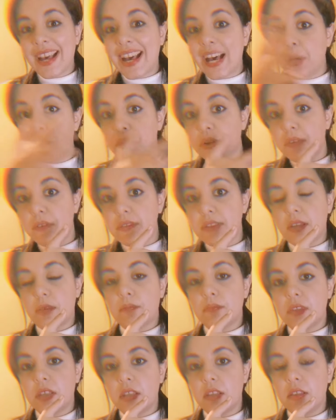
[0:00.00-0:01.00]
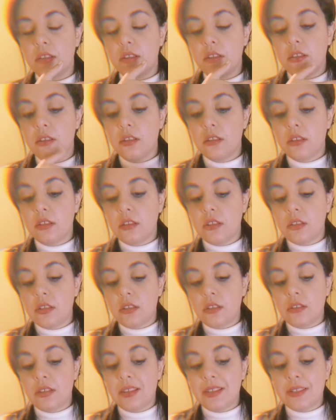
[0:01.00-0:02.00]
out of something.
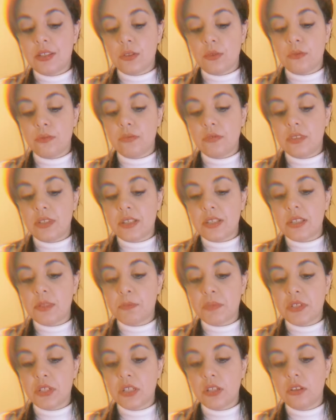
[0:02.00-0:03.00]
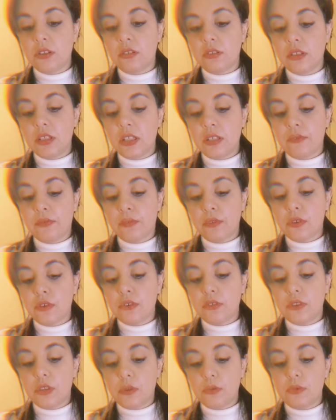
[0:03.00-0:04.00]
So this is particularly
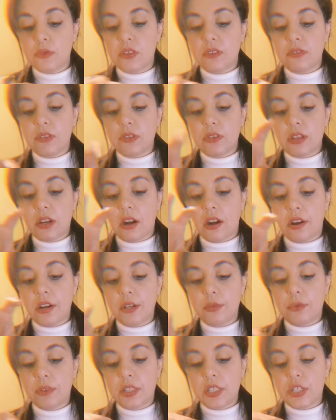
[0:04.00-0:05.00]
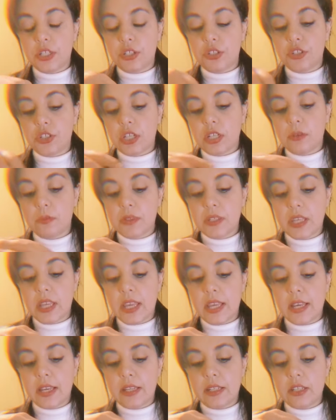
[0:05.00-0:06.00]
for those of you that are in relationships.
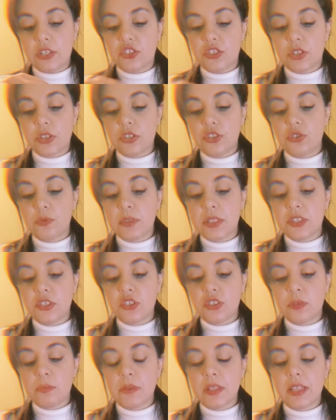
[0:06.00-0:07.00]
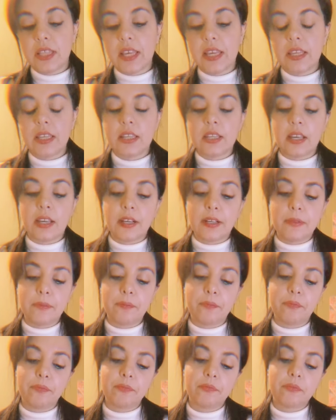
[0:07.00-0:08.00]
And it could just be like,
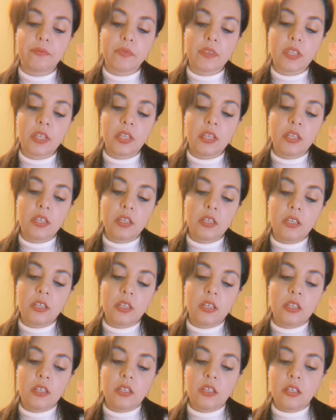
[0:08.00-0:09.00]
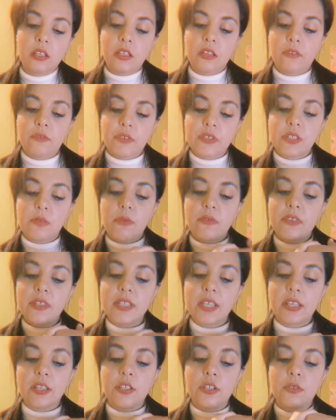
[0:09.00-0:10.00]
for some of you,
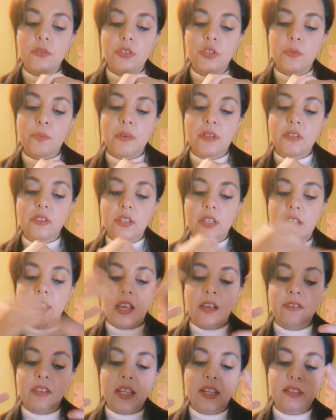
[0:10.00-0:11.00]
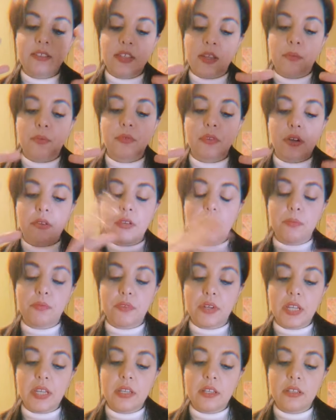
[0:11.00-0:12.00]
it's like you and your partner can have like a temporary
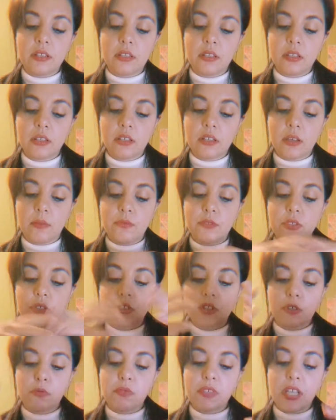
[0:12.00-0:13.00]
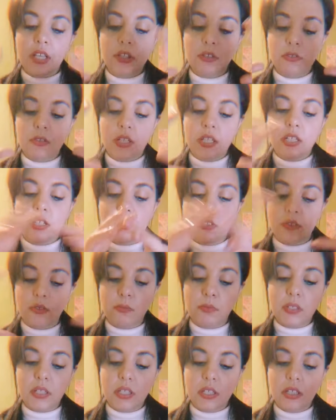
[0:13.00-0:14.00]
break, come to terms that you need to
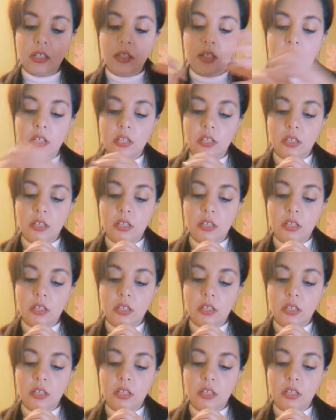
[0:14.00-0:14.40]
be